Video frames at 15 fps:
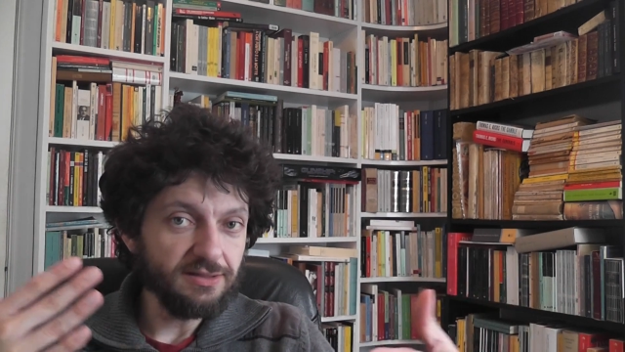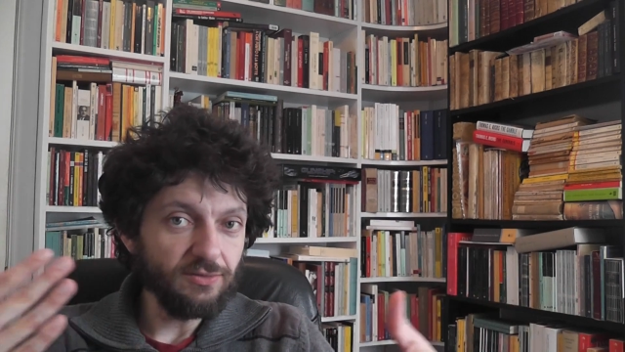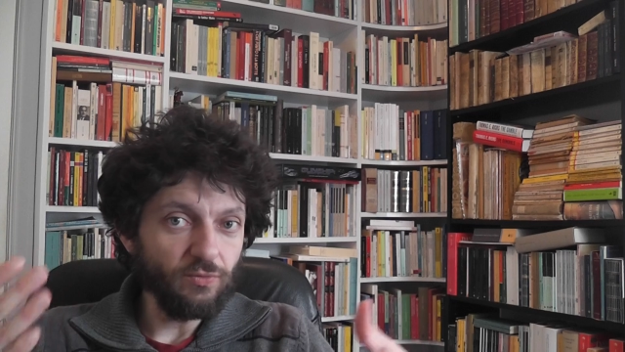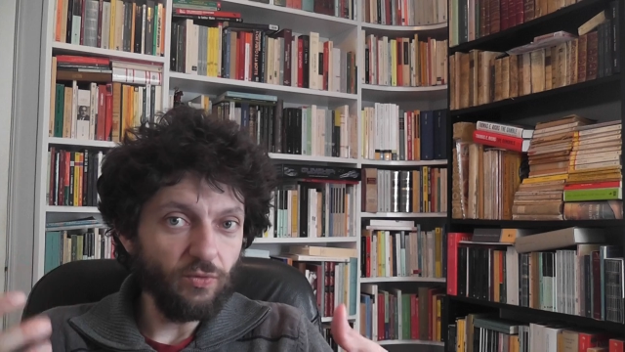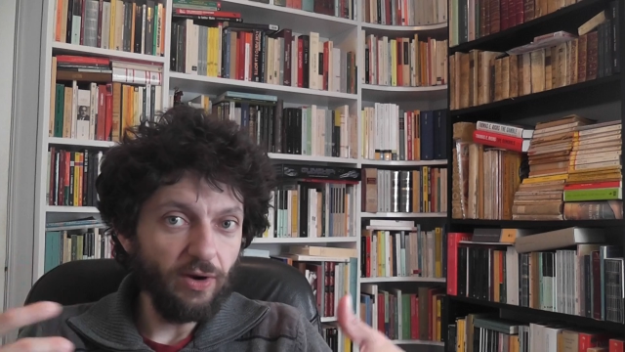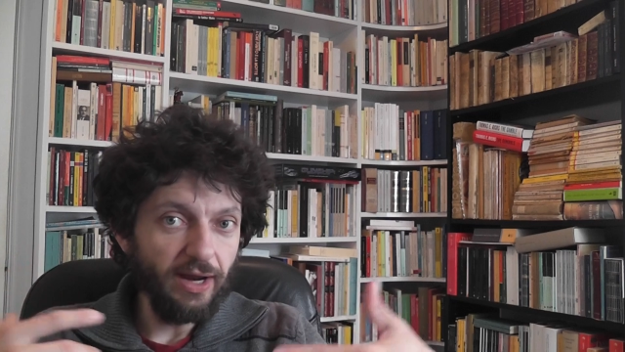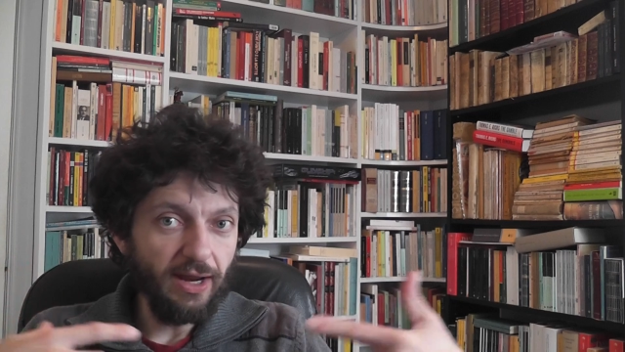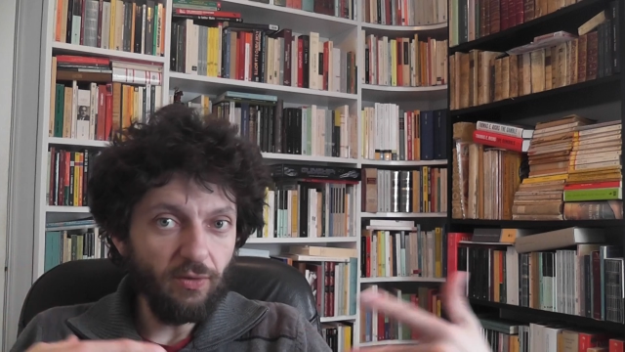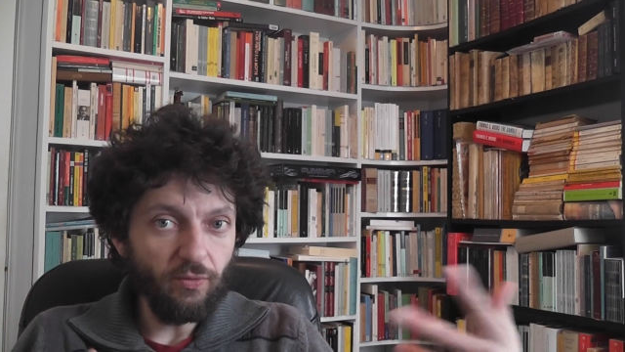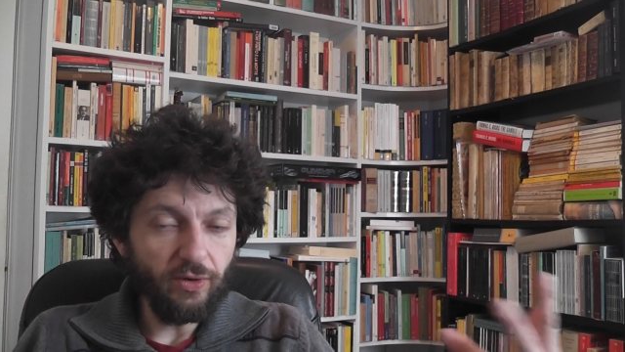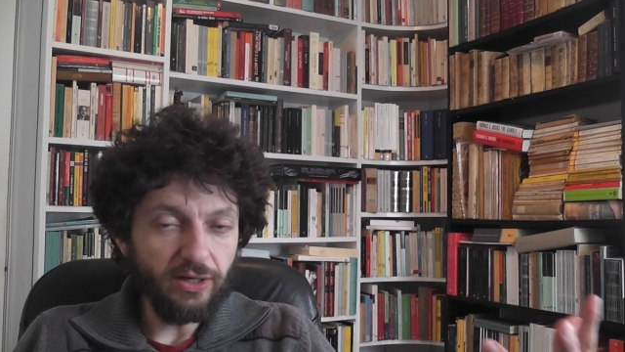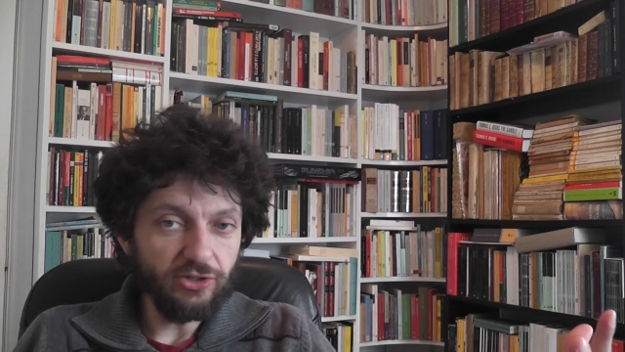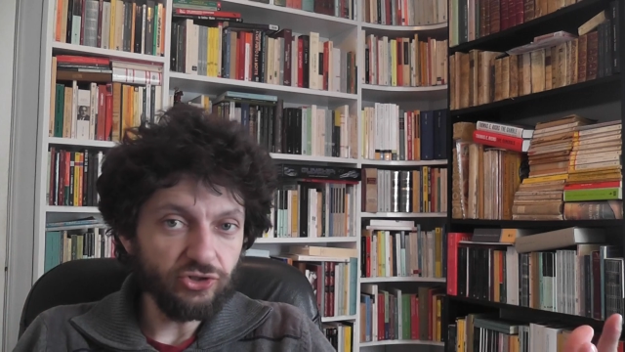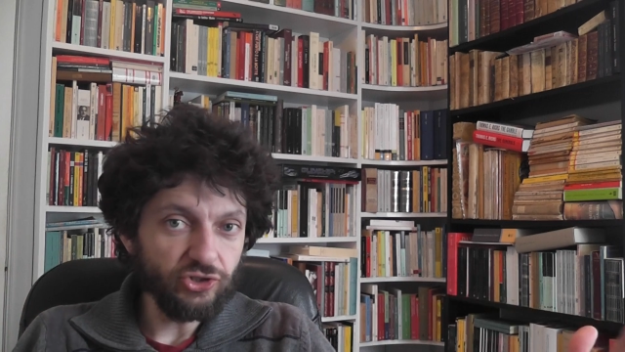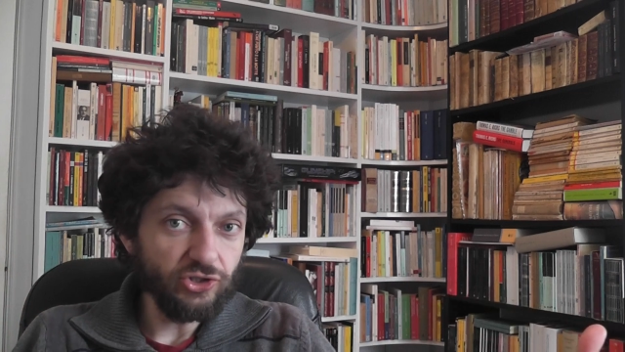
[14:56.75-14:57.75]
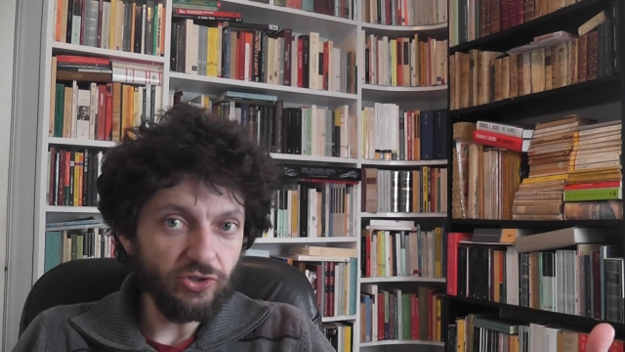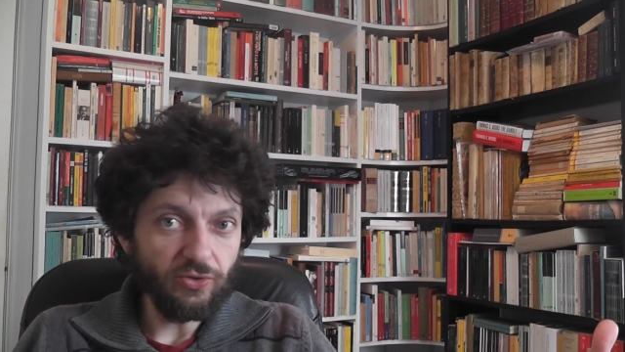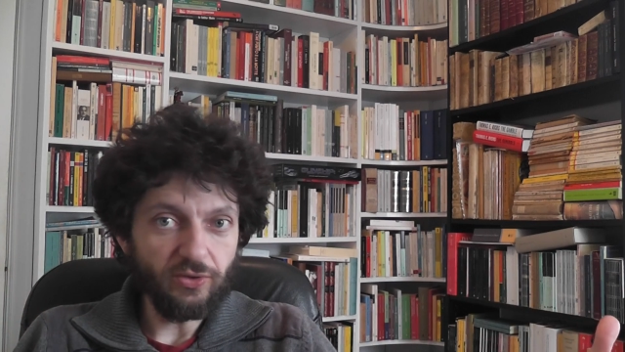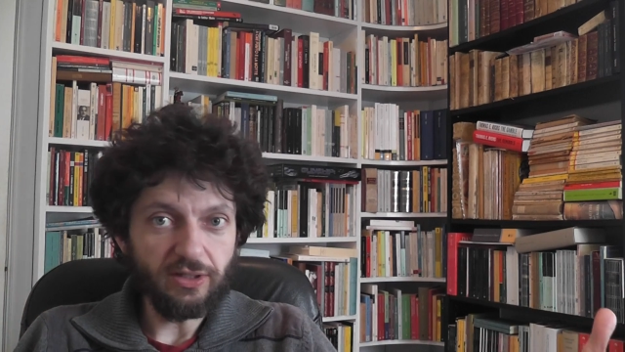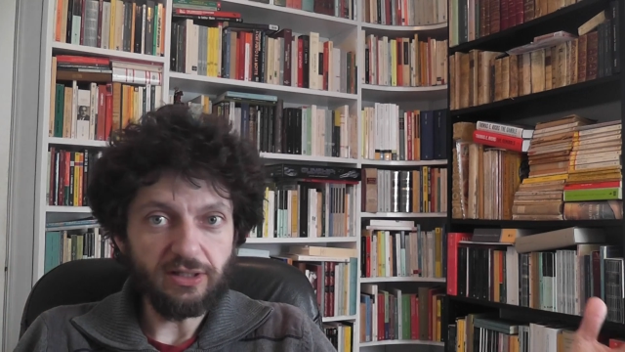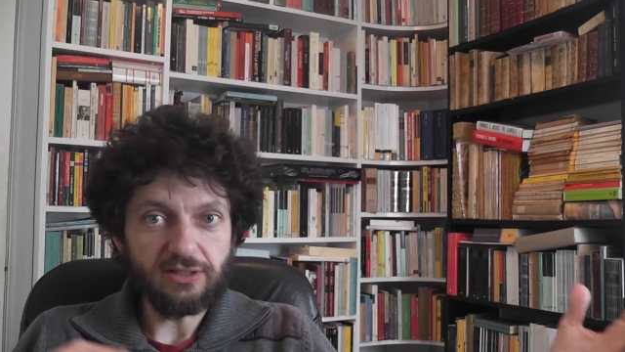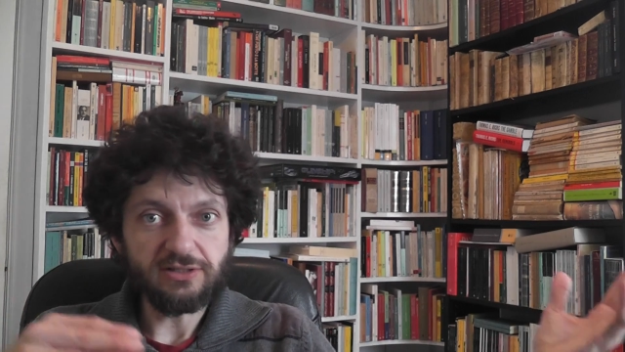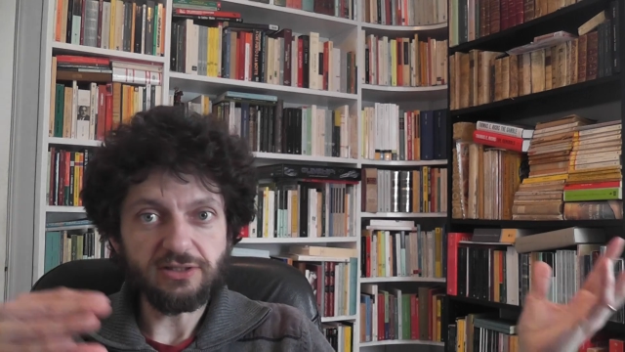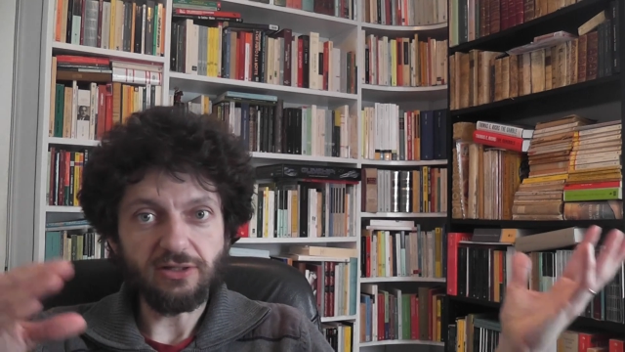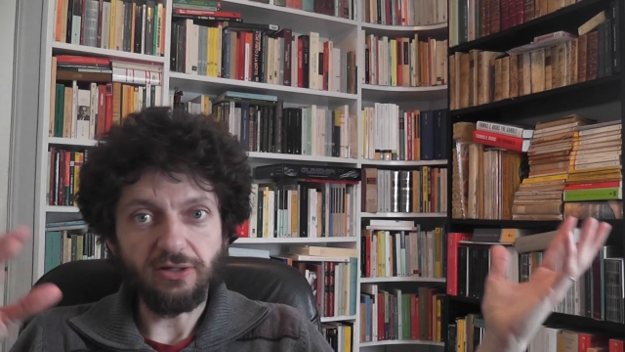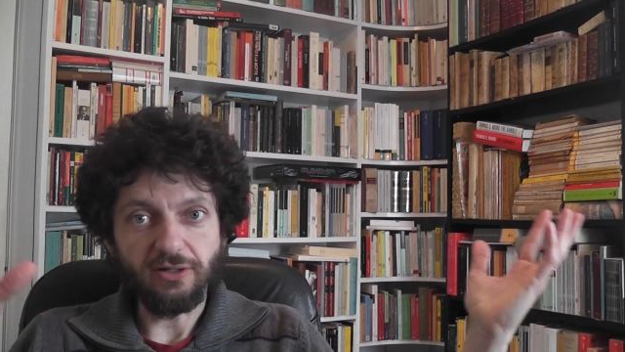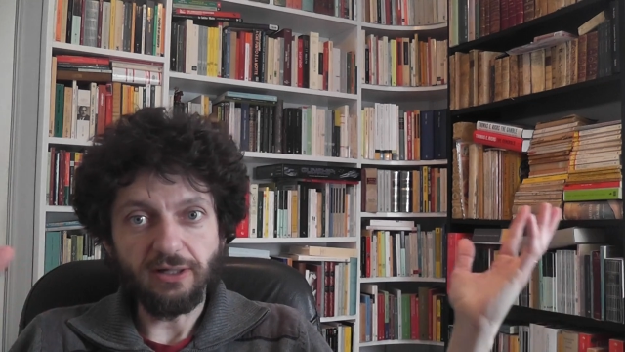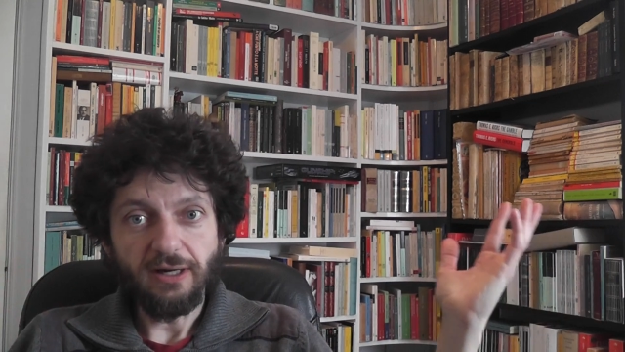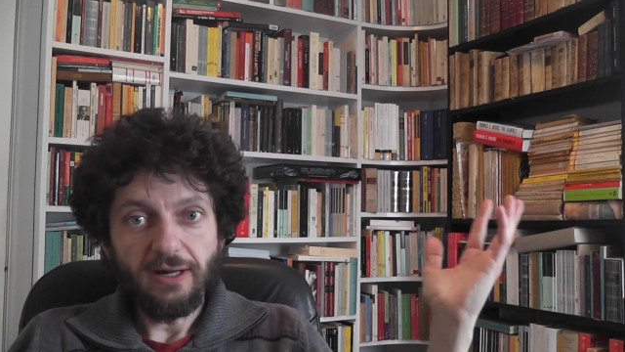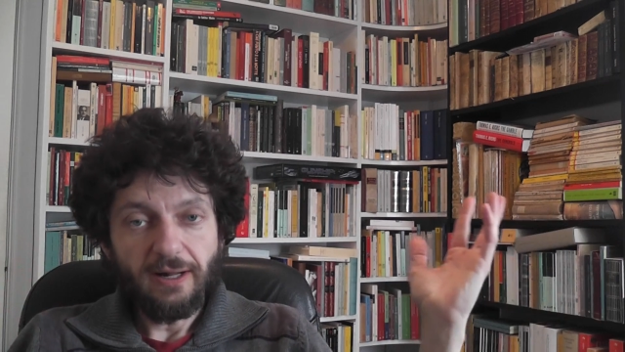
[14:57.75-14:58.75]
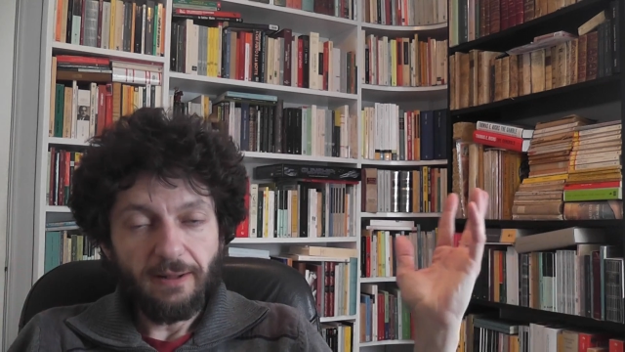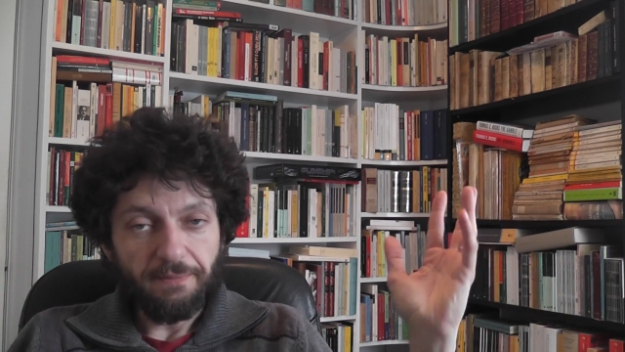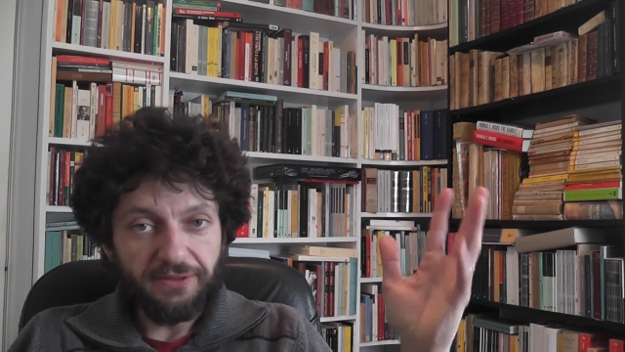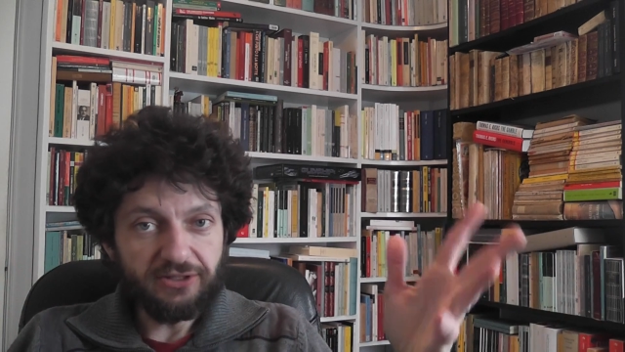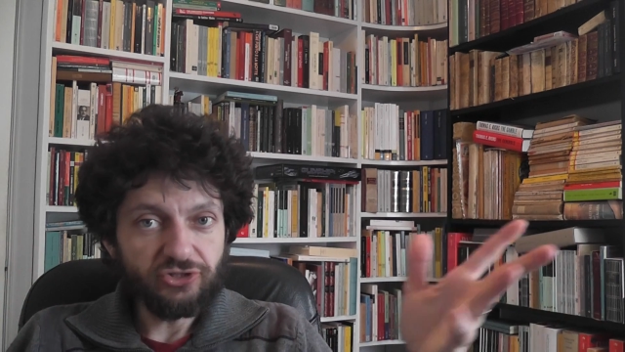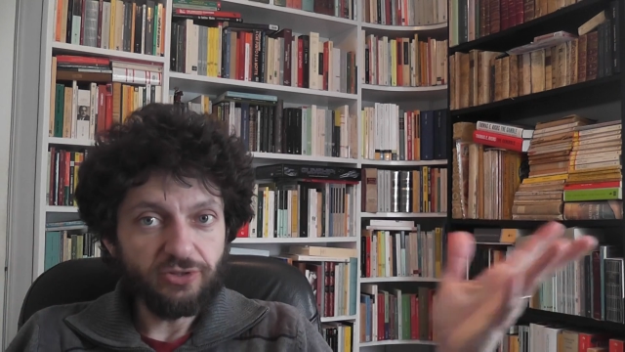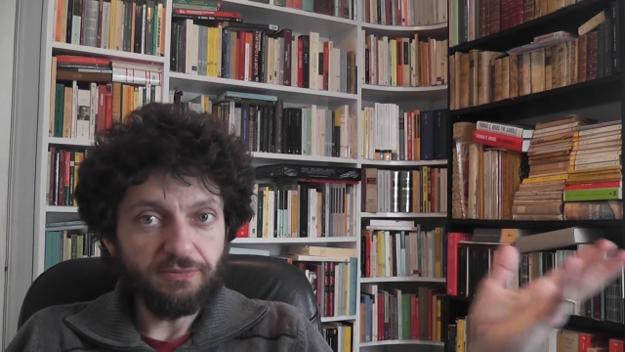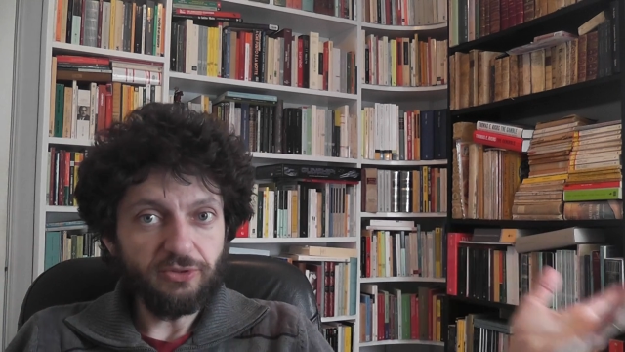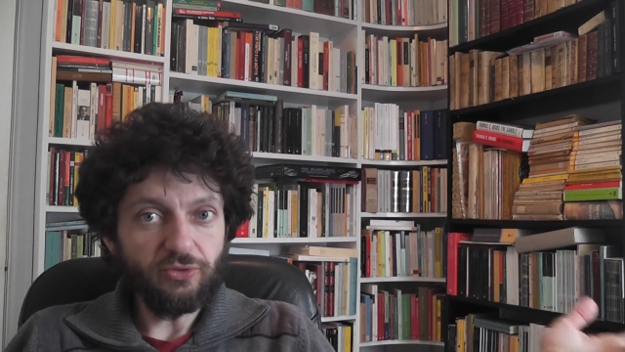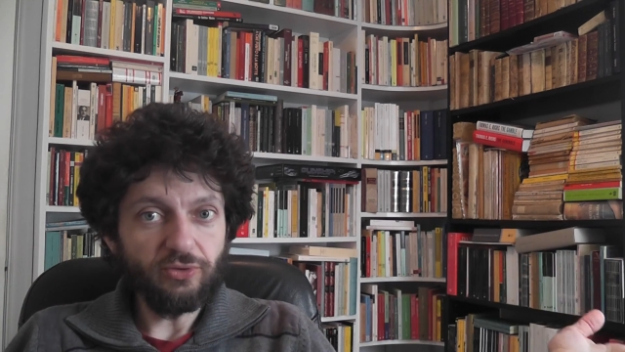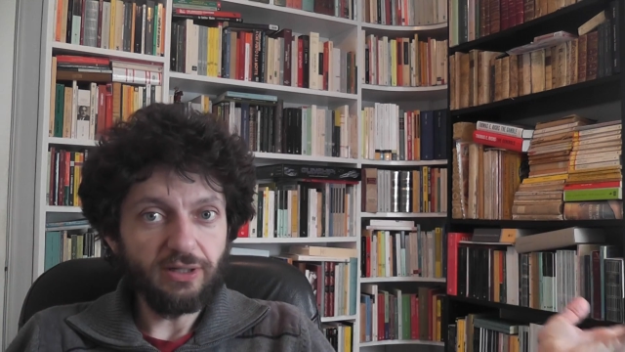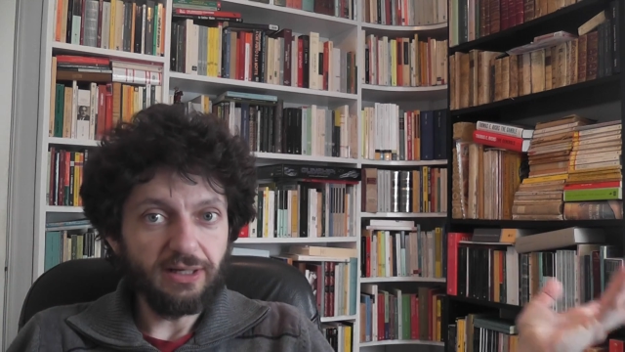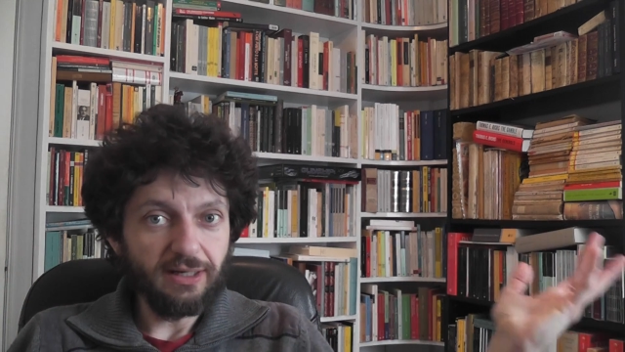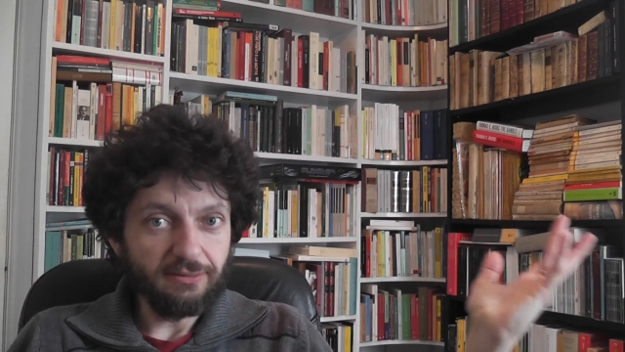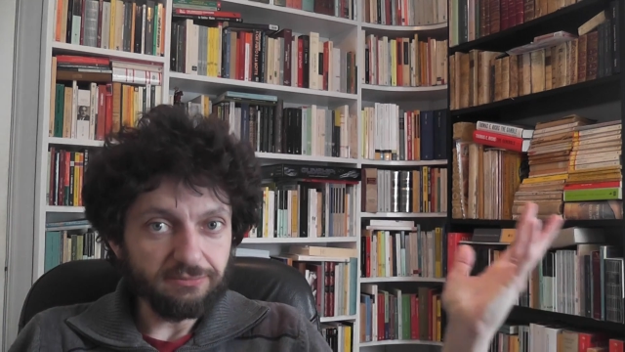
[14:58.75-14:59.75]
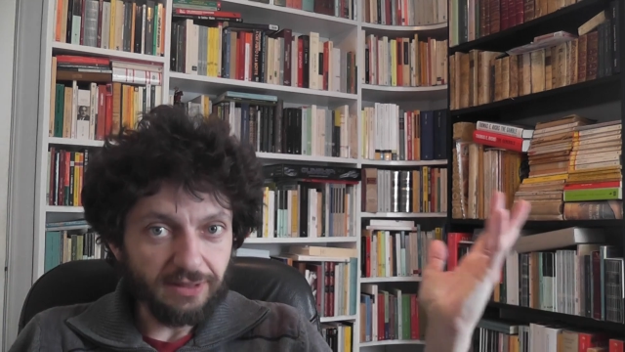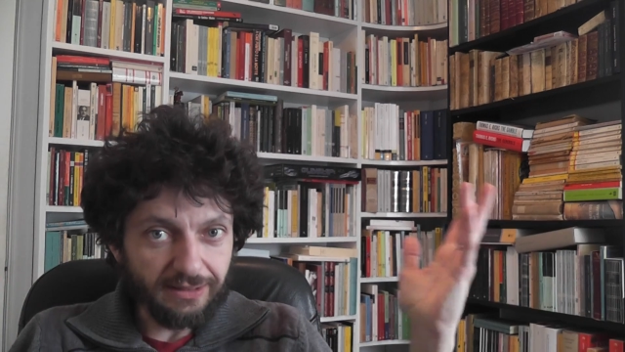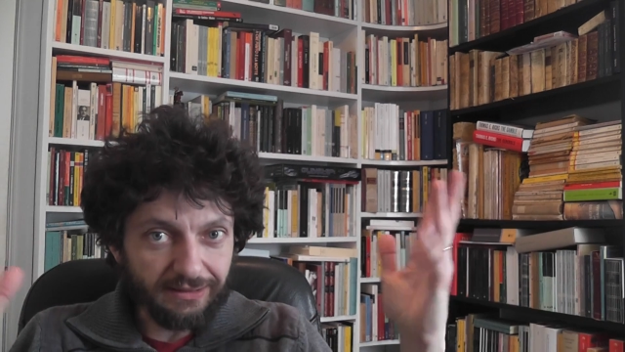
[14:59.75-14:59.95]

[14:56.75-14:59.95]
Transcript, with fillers: the way in which units are distributed and,